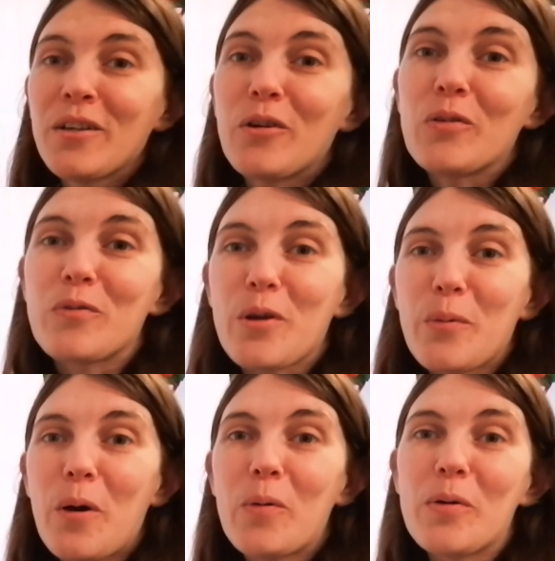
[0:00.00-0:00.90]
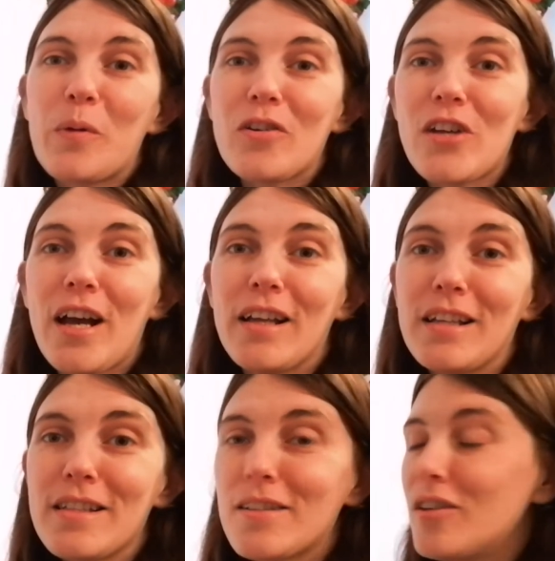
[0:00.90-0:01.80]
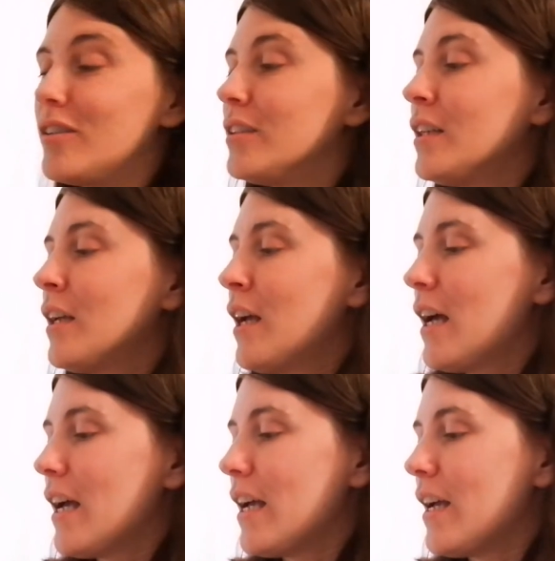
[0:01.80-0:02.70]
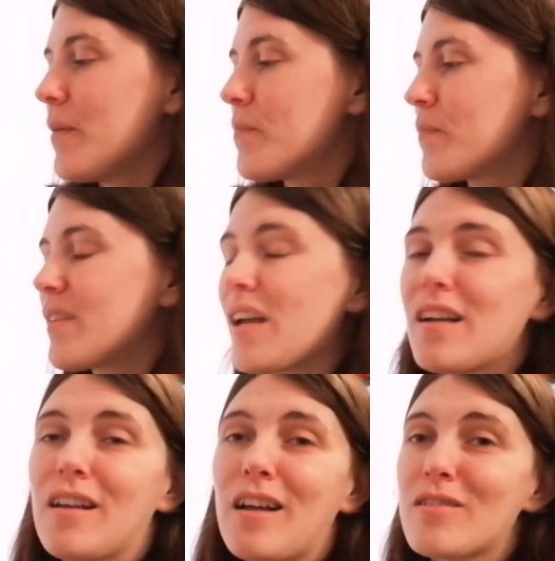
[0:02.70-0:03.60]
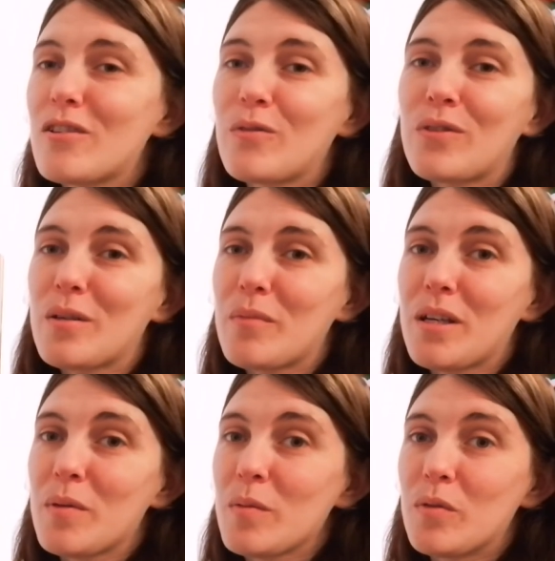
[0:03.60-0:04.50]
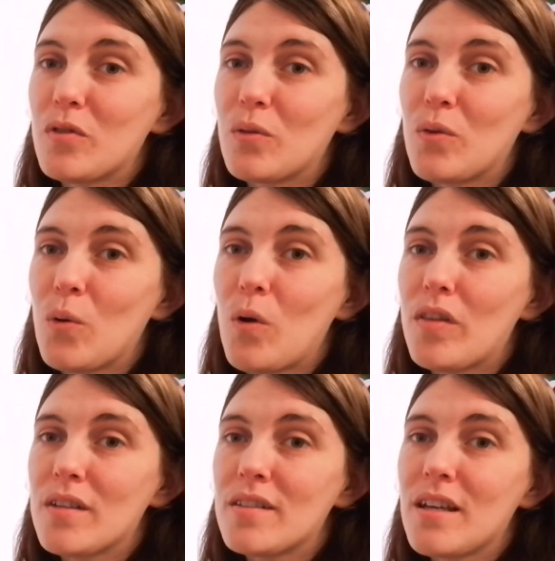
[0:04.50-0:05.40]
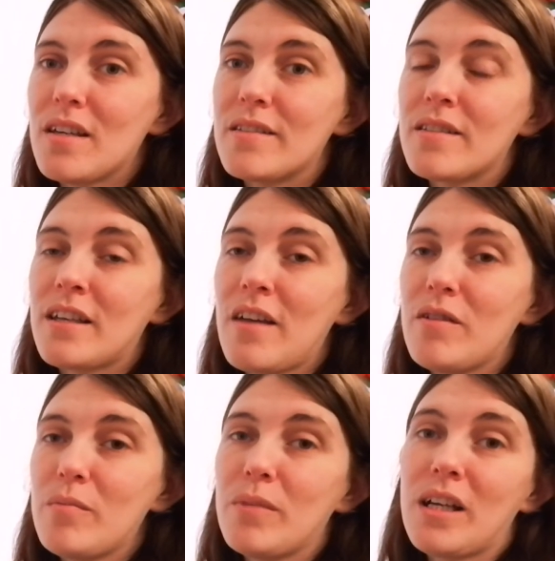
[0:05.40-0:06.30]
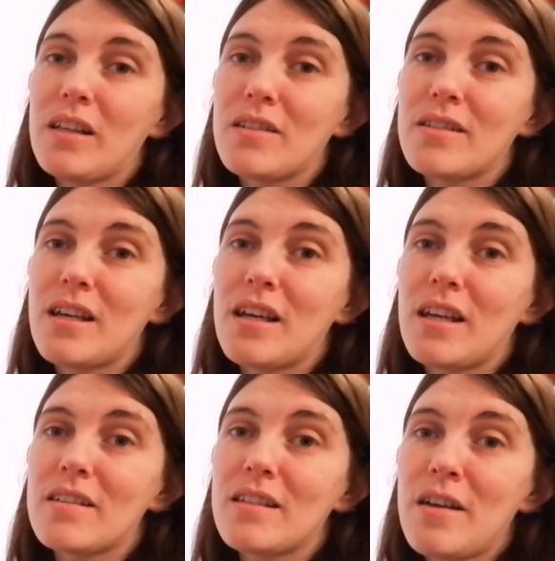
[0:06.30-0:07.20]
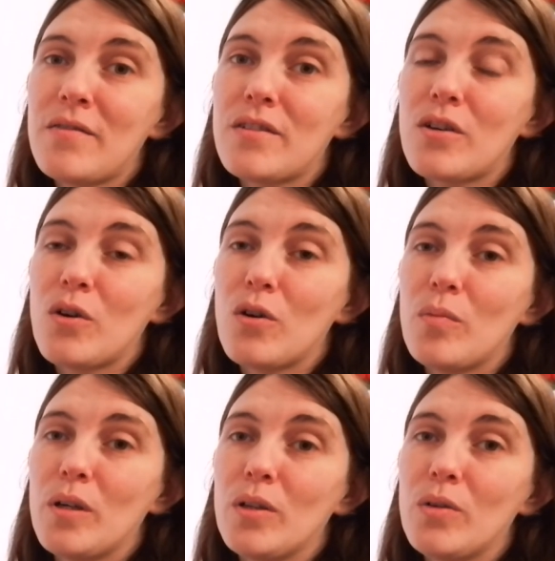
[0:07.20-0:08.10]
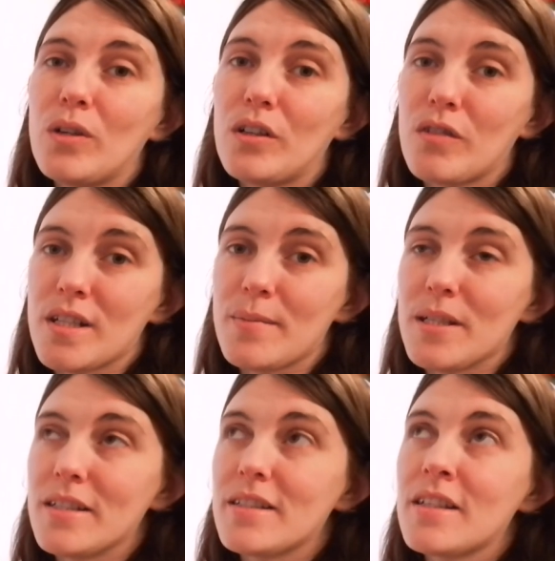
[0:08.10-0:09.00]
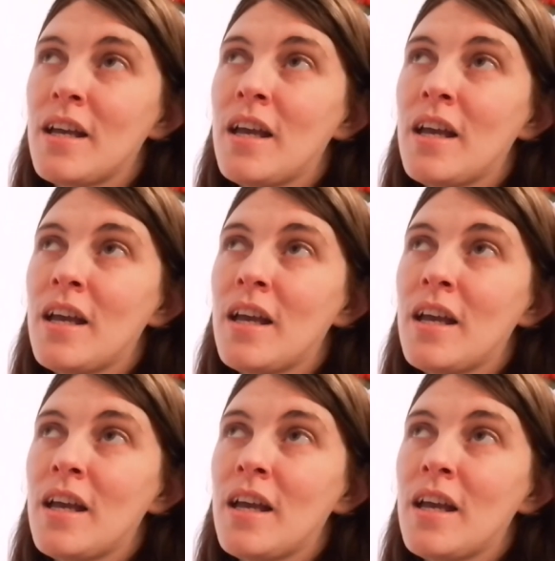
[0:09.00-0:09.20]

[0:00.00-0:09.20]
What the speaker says: go through what I want to watch, a highlight it all. I don't think many people don't know what this is. Kevin McAllister gets left at home alone at Christmas,